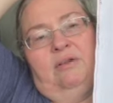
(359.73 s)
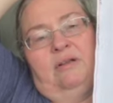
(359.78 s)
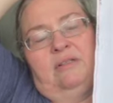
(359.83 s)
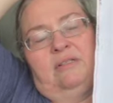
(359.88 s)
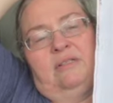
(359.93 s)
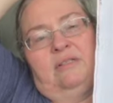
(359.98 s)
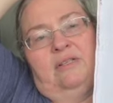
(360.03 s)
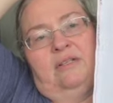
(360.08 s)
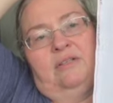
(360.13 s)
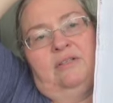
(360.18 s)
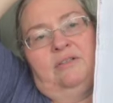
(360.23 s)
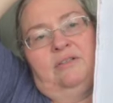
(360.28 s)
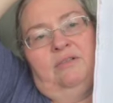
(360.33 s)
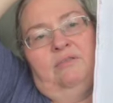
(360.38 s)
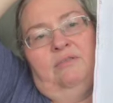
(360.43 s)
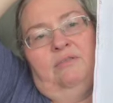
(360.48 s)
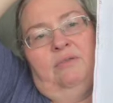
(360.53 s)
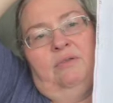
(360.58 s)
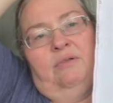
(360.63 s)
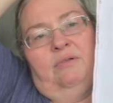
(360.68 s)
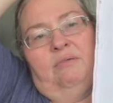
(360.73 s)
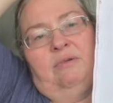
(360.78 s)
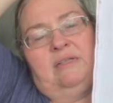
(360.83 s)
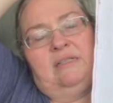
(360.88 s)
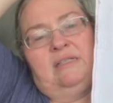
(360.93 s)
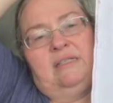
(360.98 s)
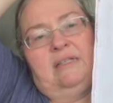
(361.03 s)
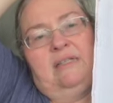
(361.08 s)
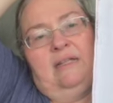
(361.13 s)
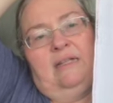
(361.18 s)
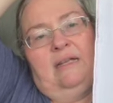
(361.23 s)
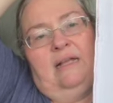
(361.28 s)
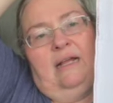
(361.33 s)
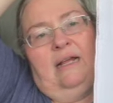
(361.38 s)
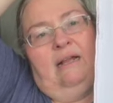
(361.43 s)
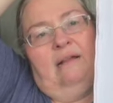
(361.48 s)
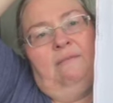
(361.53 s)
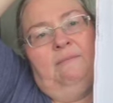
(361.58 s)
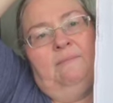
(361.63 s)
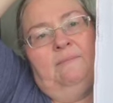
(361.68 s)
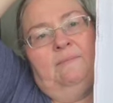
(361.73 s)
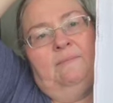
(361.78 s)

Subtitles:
stitch for the rest of the day.